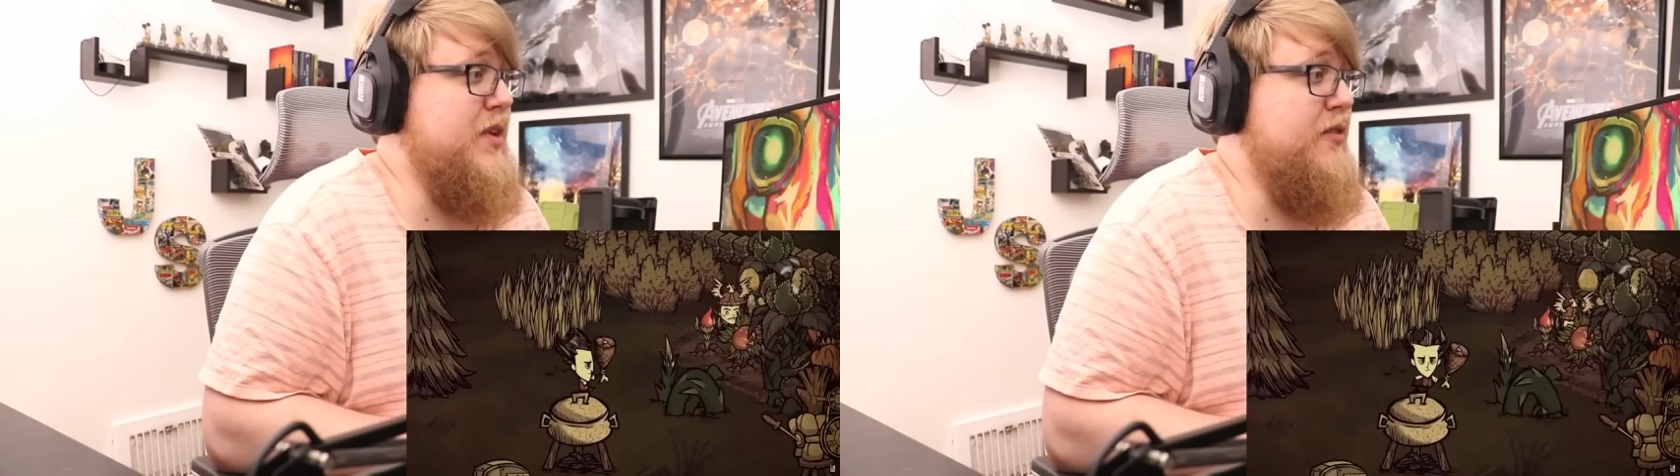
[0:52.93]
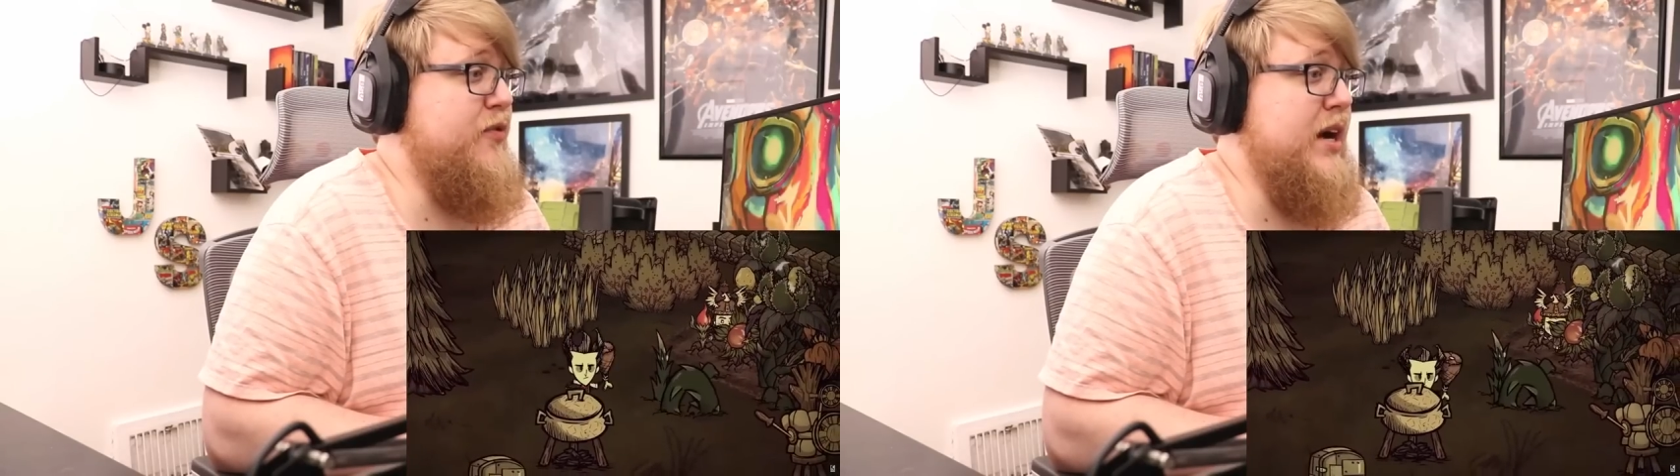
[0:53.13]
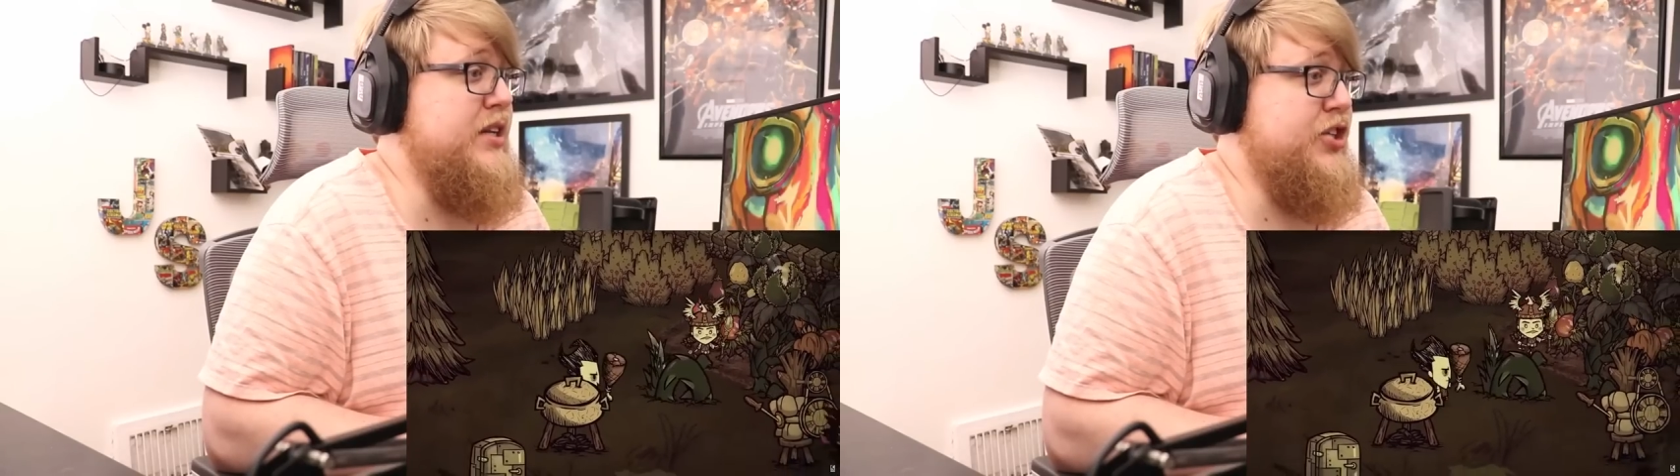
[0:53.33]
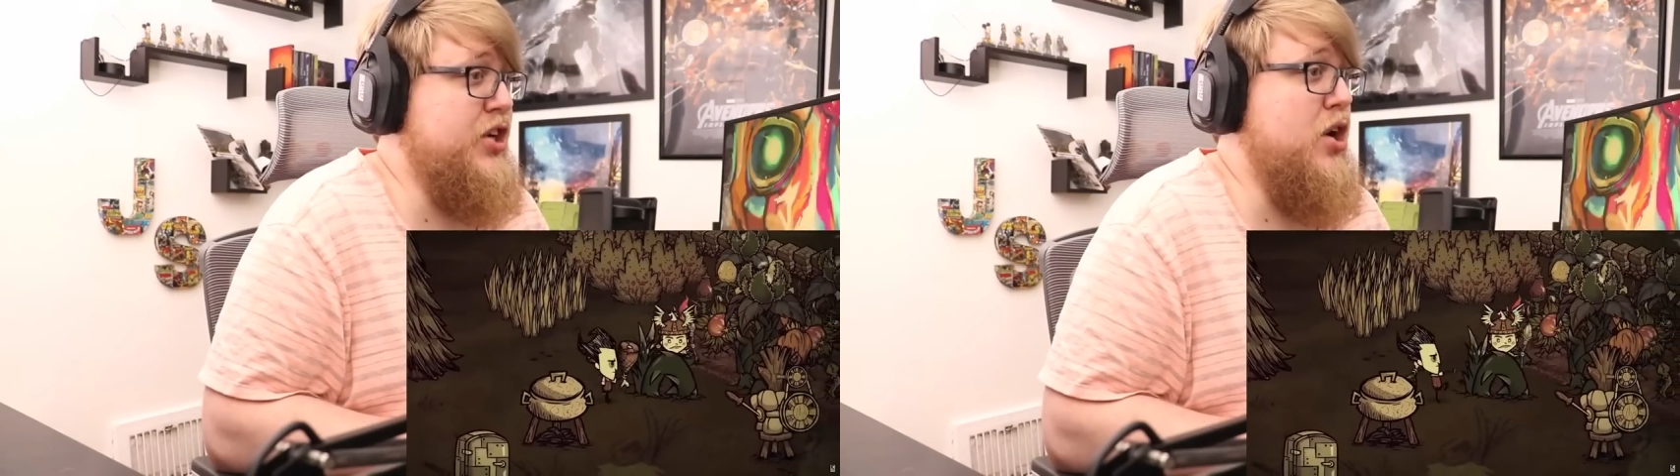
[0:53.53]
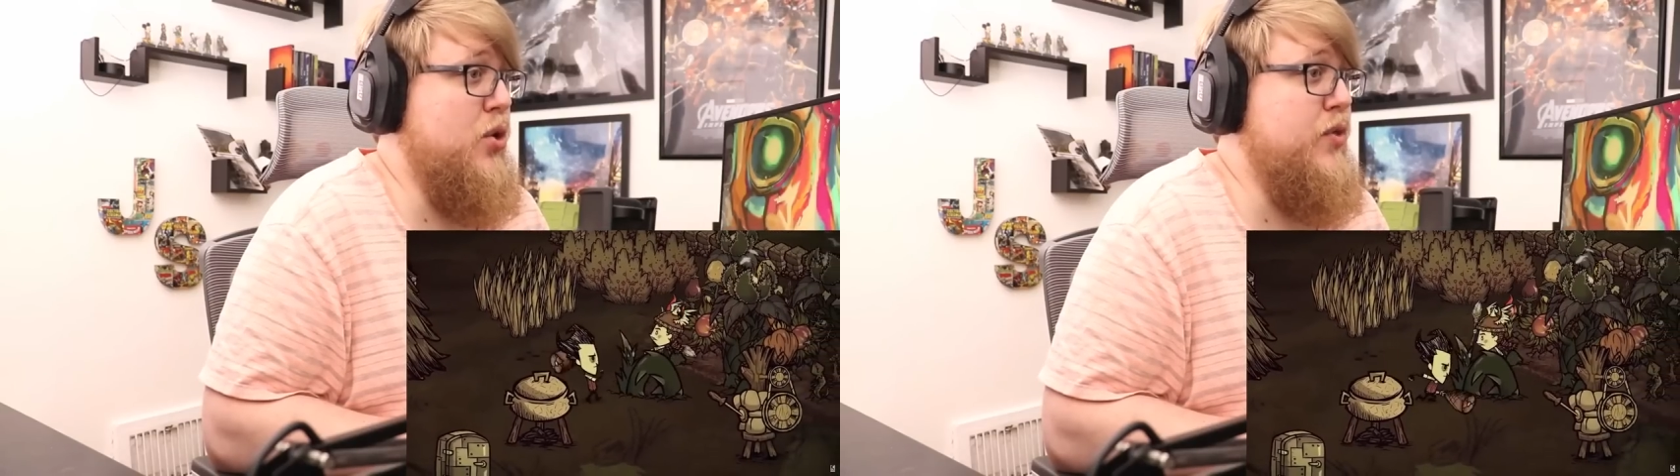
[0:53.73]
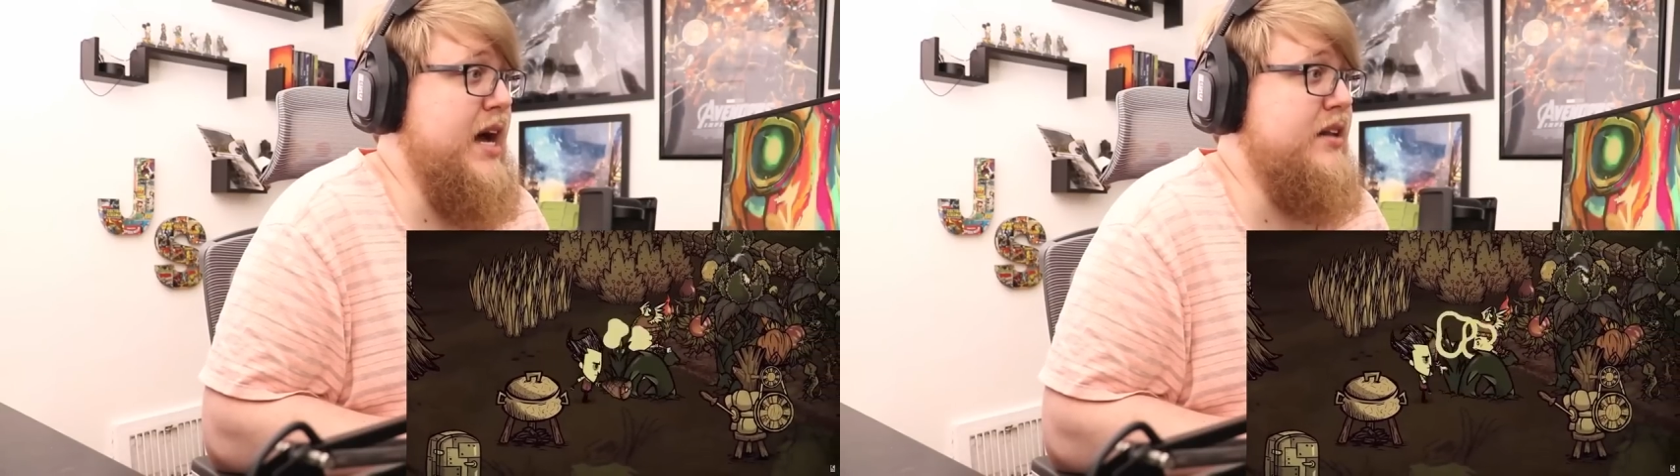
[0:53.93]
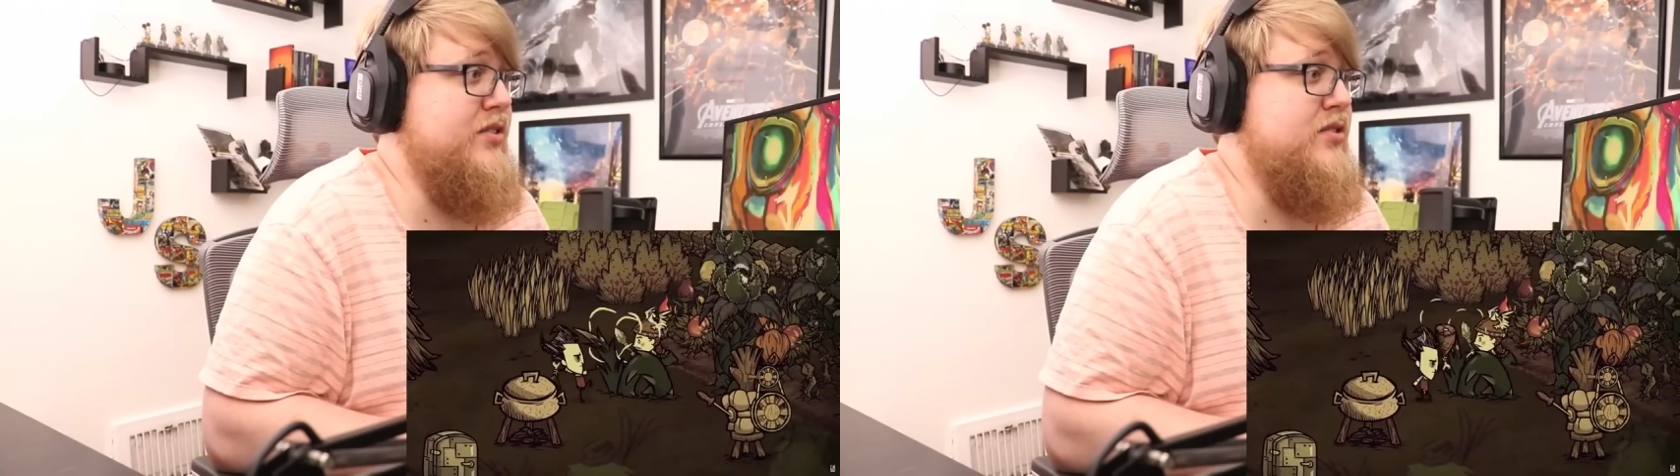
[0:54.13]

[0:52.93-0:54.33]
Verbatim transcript: afraid to show that